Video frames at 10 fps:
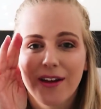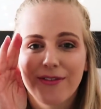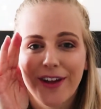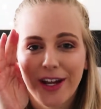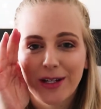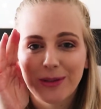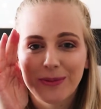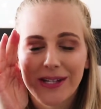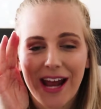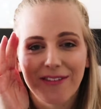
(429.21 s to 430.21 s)

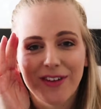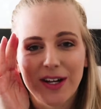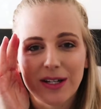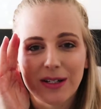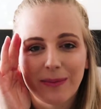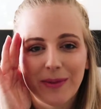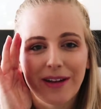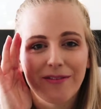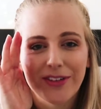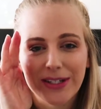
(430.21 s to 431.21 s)
filmed and filmed
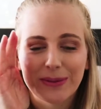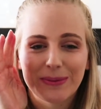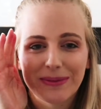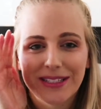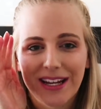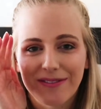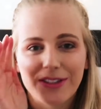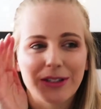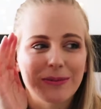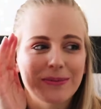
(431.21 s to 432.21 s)
and filmed and
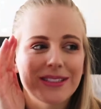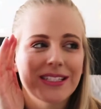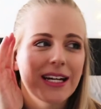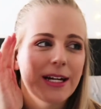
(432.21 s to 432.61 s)
filmed.